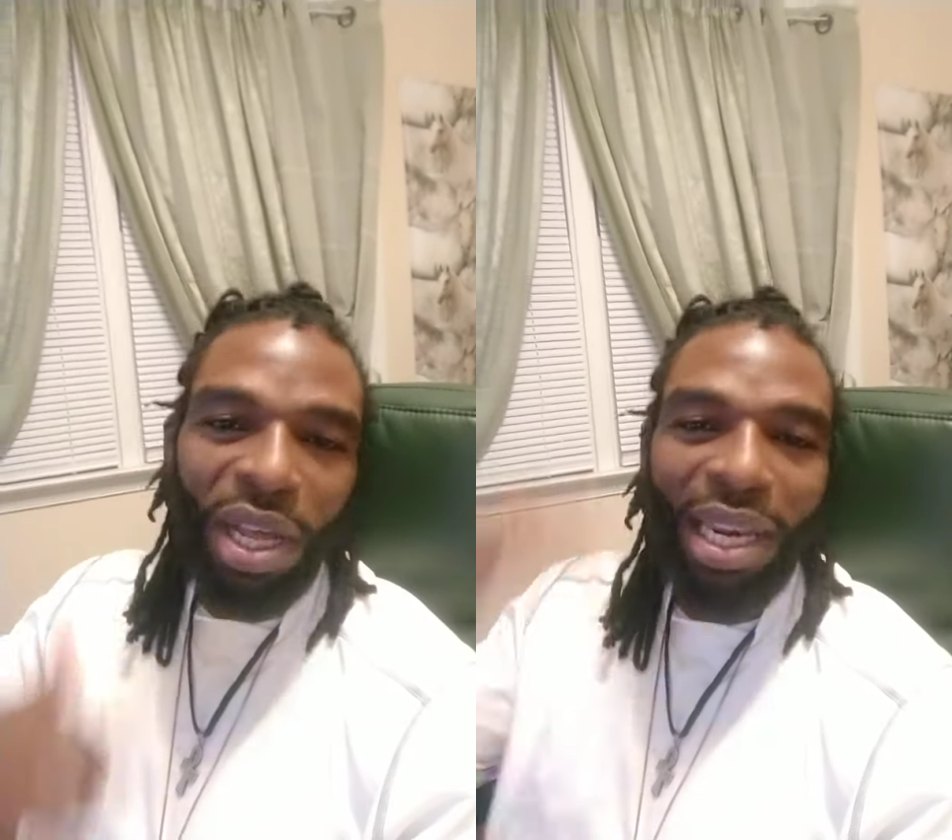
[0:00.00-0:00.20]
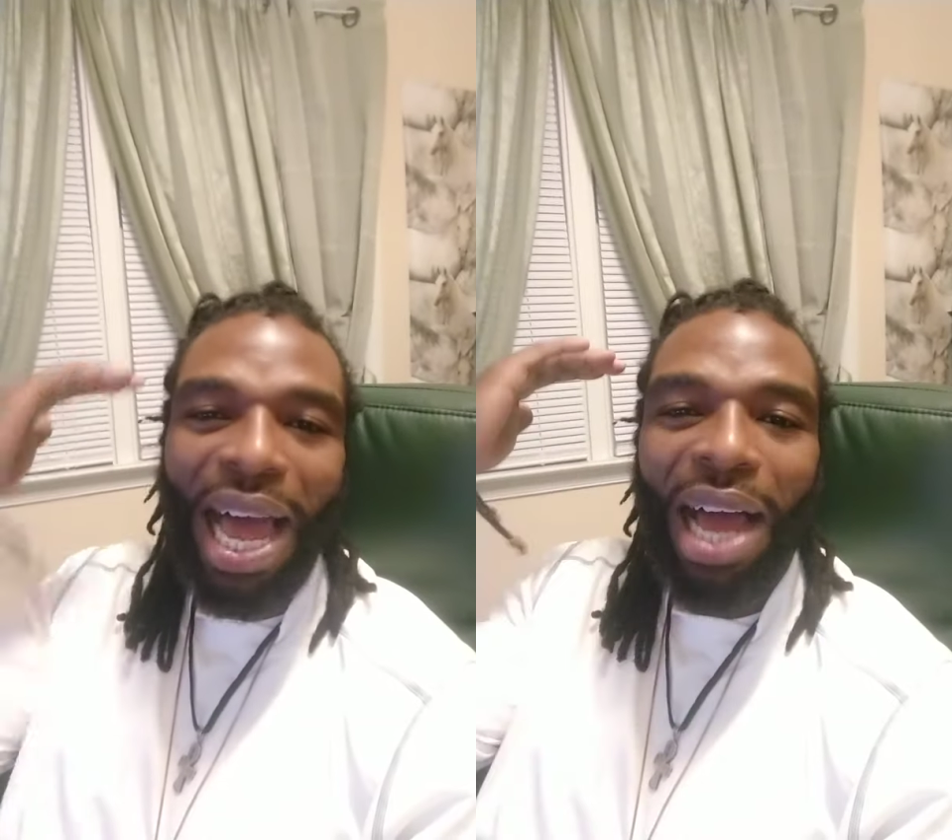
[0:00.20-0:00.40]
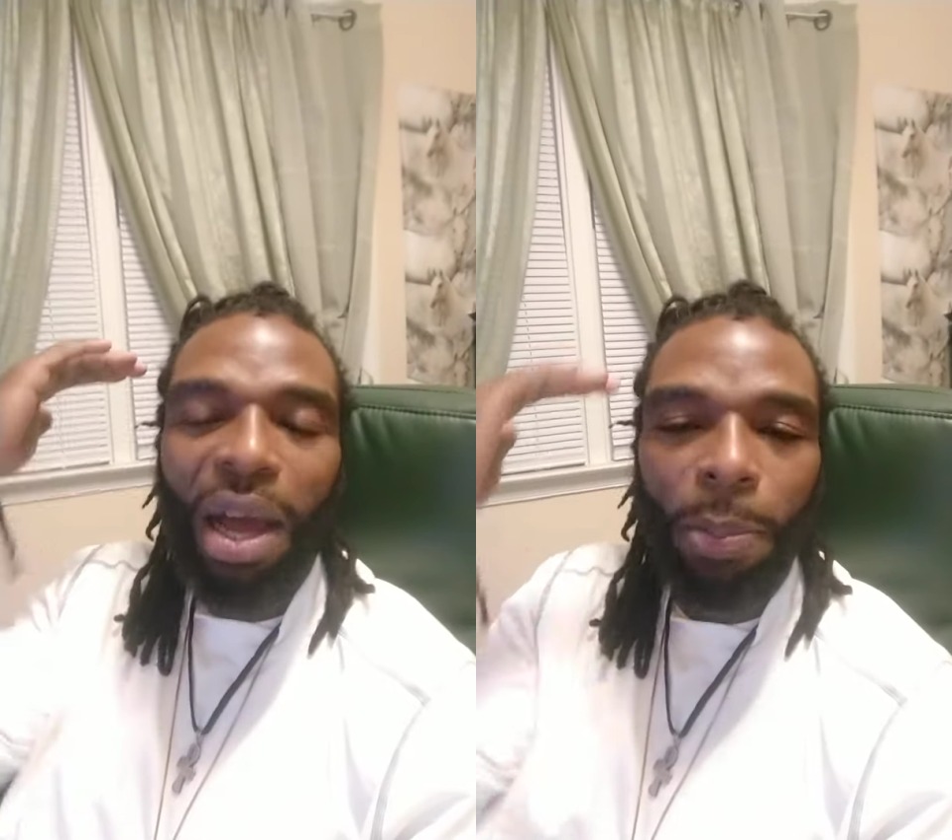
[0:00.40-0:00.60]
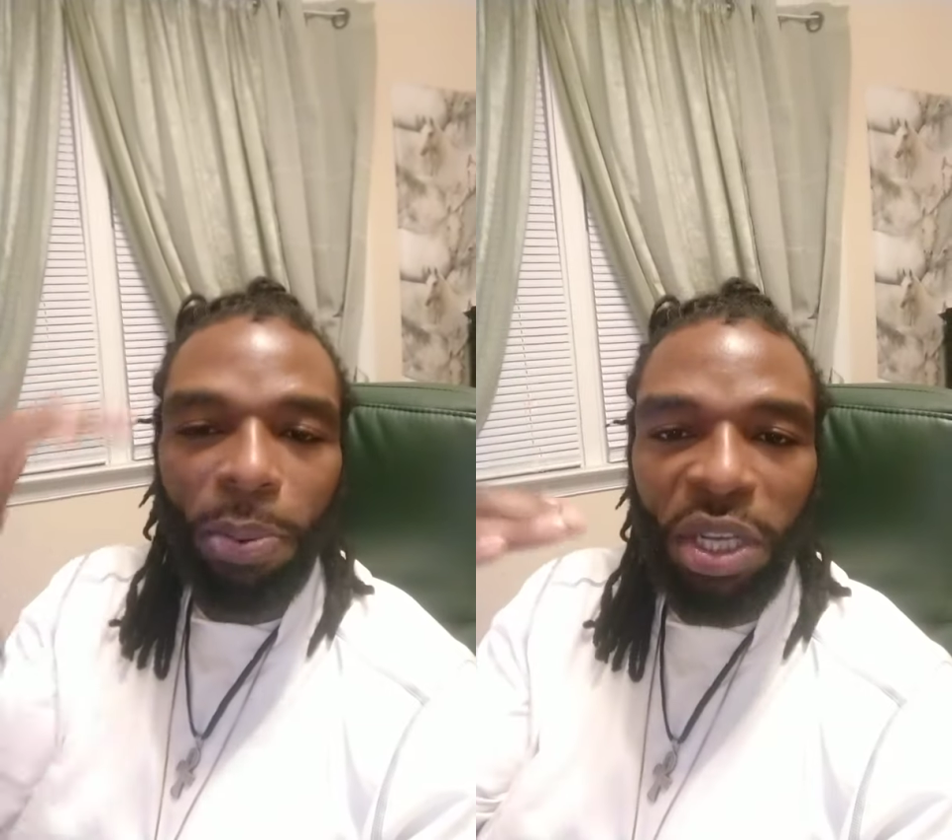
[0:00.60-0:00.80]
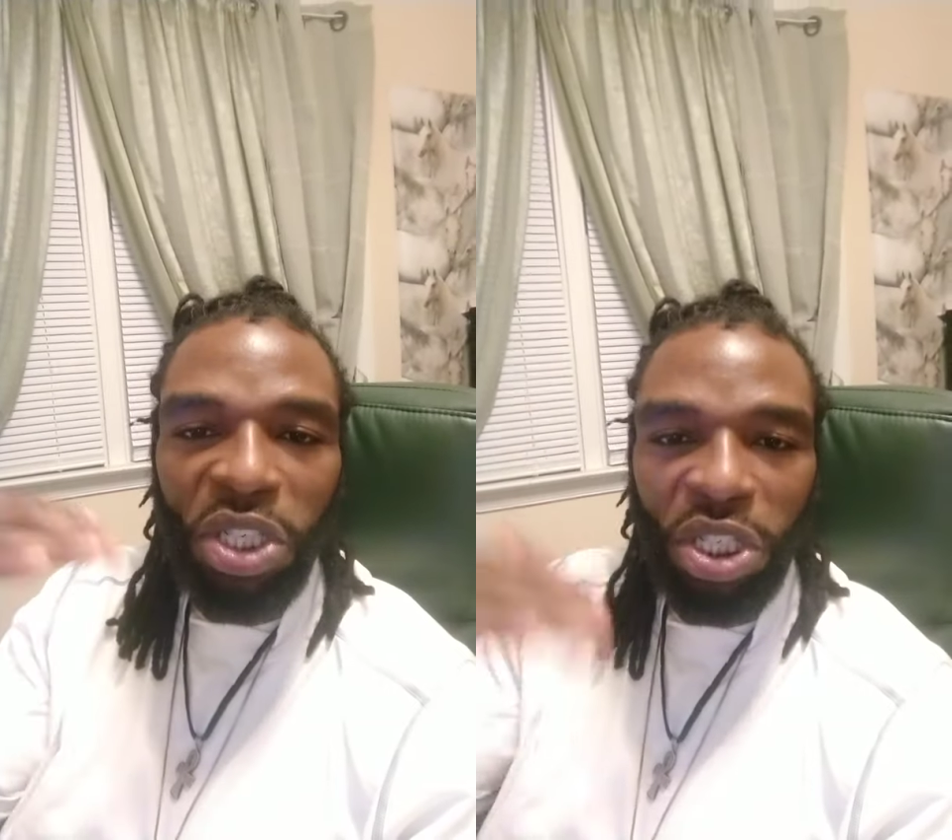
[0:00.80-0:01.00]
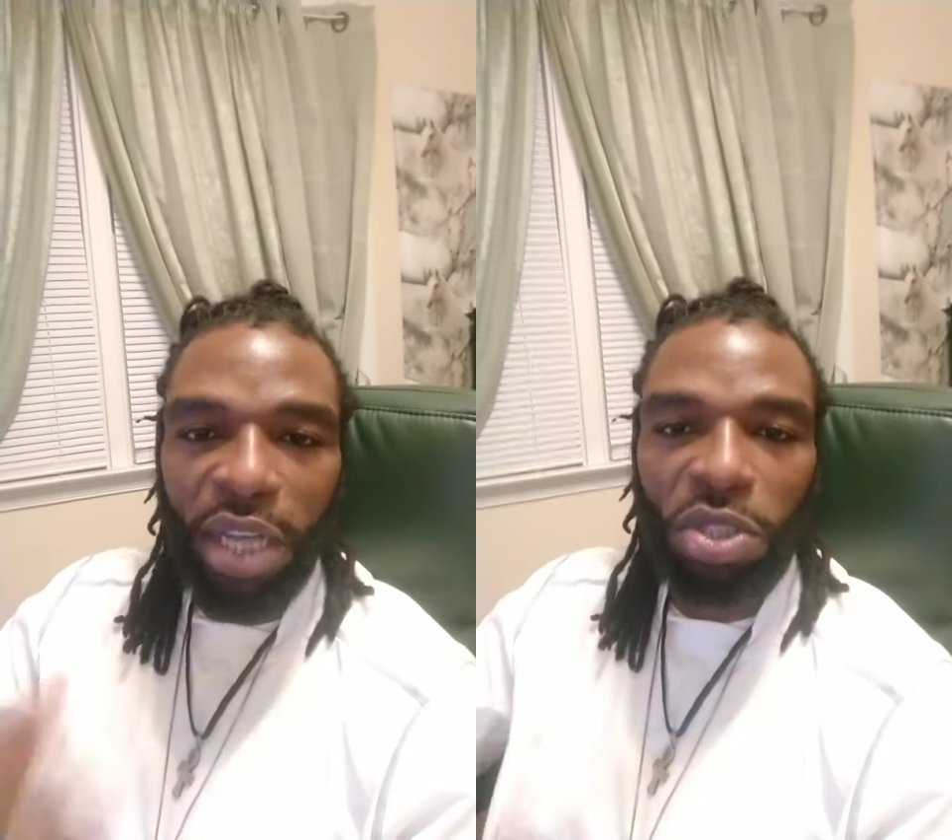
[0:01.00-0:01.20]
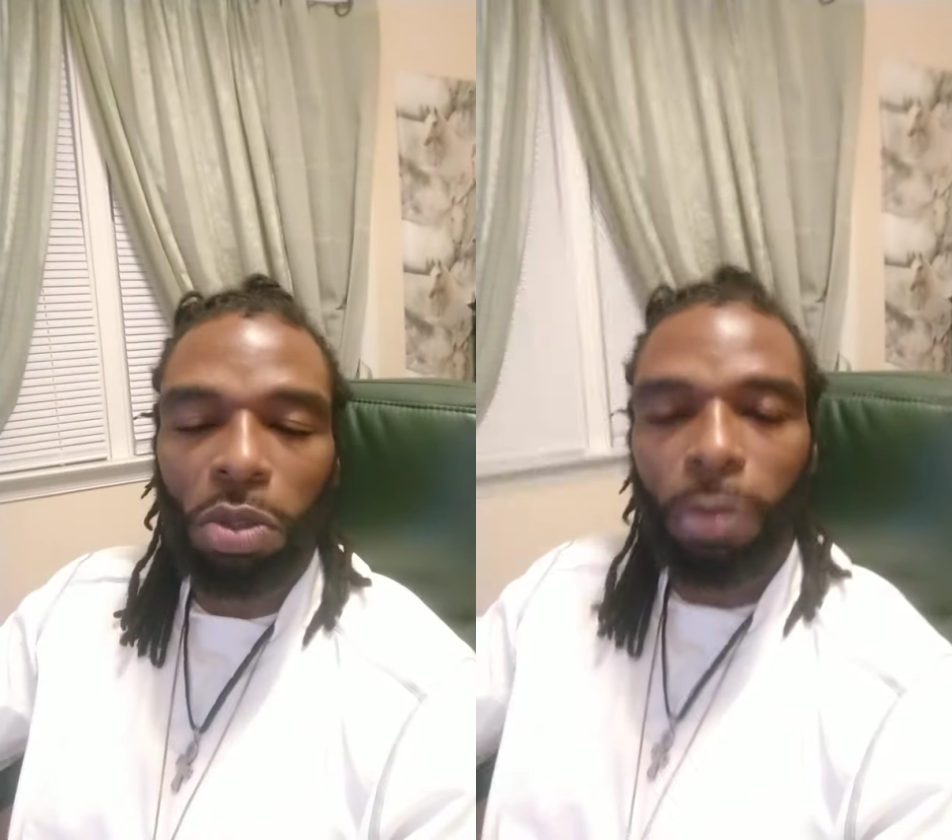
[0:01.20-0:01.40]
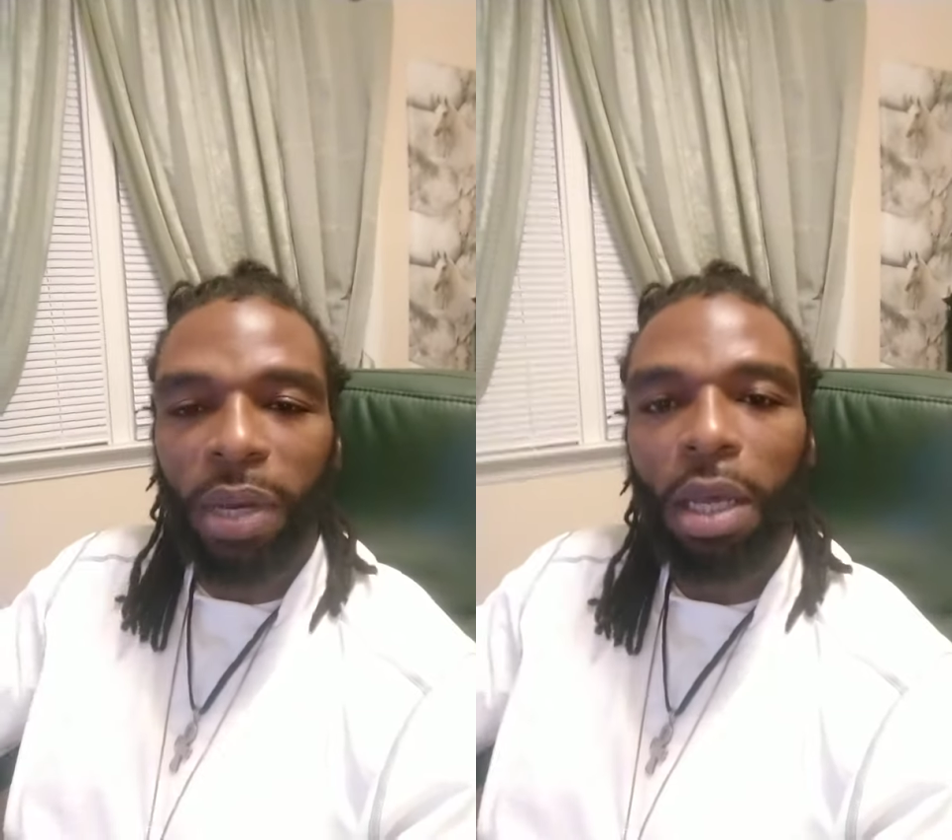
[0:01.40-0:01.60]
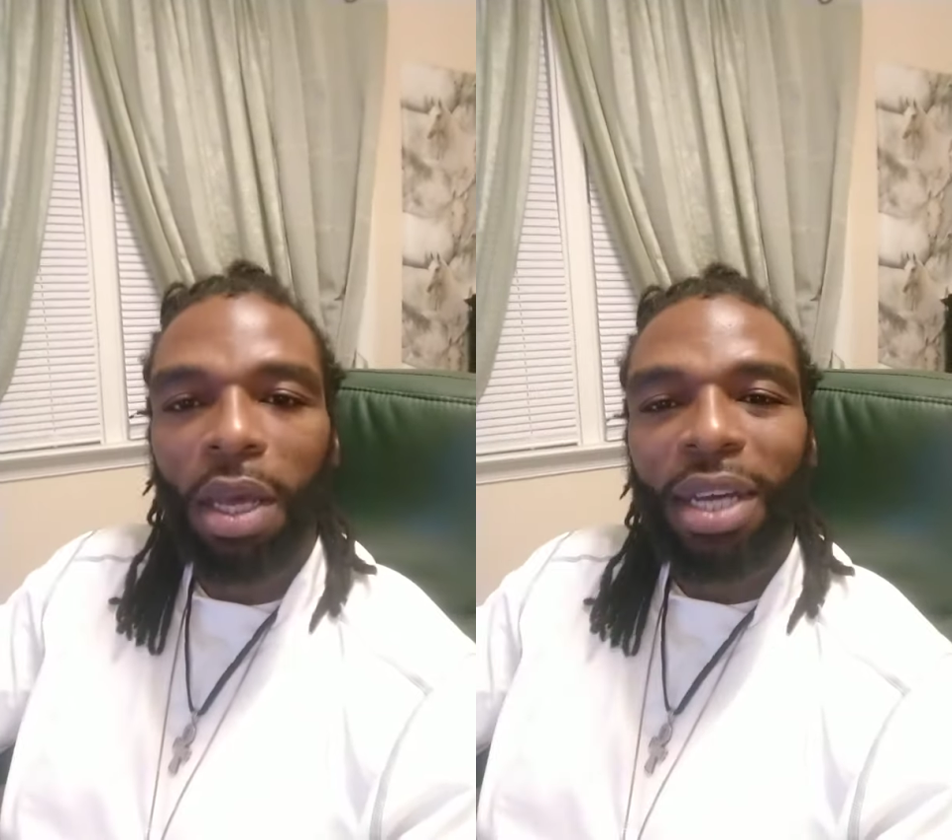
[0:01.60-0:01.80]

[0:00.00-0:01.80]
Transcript: Kala appreciates you, man.